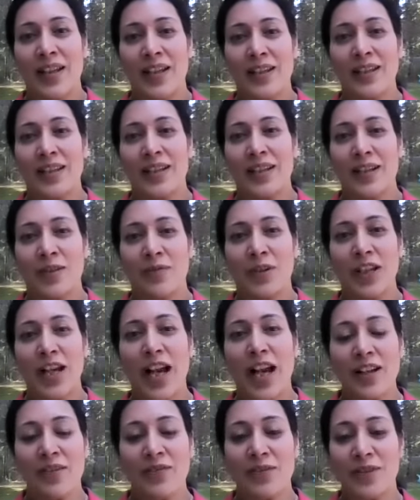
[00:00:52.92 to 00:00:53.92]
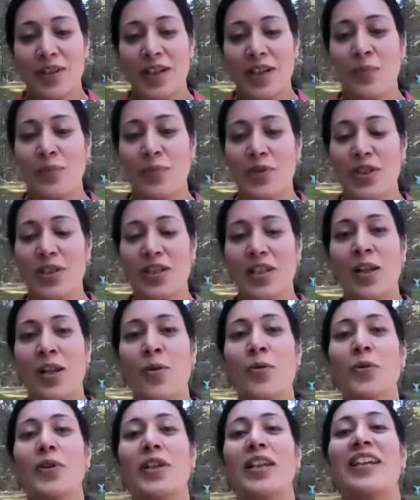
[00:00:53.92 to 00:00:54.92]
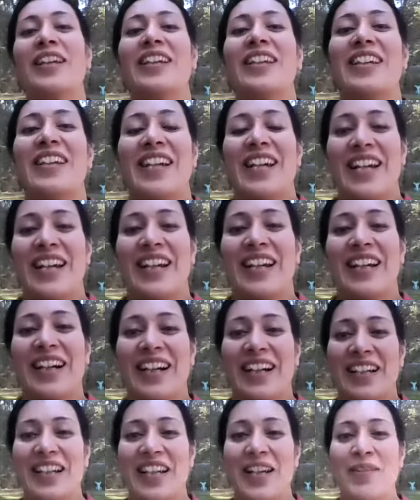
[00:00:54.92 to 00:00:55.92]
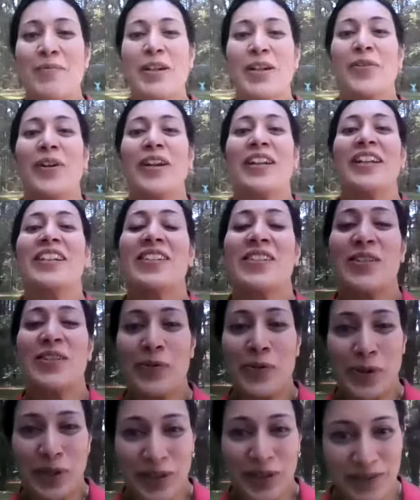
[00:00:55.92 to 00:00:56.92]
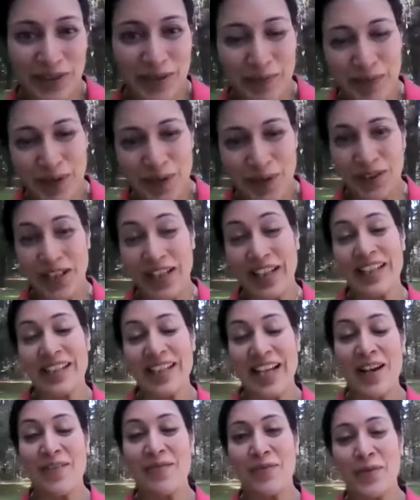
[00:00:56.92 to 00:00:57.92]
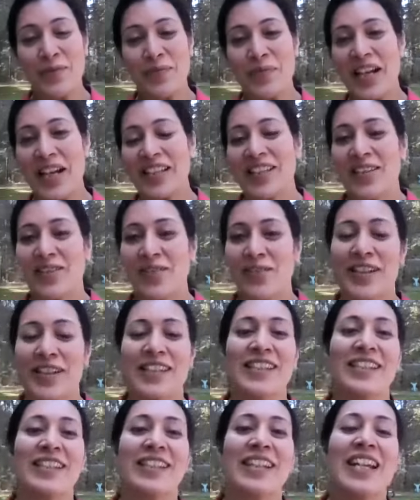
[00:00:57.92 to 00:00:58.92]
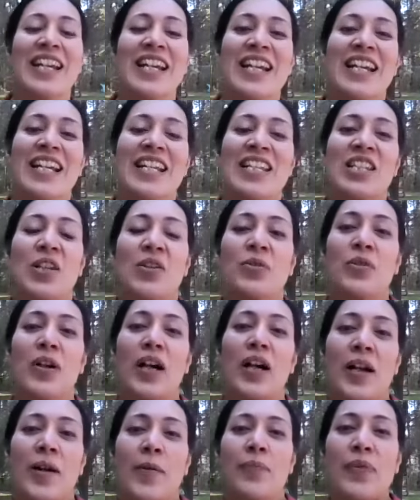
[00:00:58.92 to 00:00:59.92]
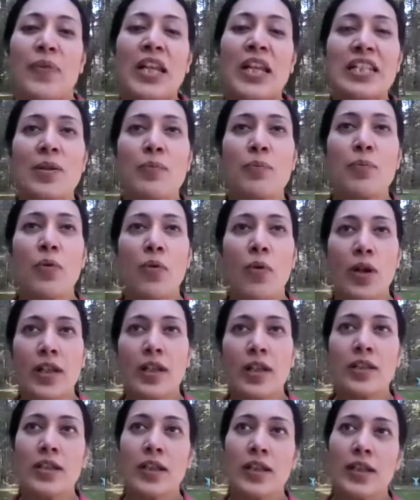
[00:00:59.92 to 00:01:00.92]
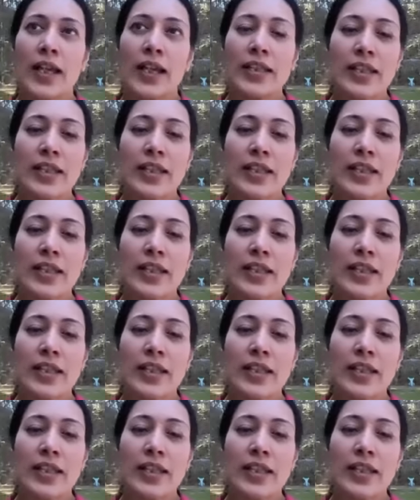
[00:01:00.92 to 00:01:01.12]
then we kind of slowly immigrated to the world of computer. At least I'm from that generation. So it's important to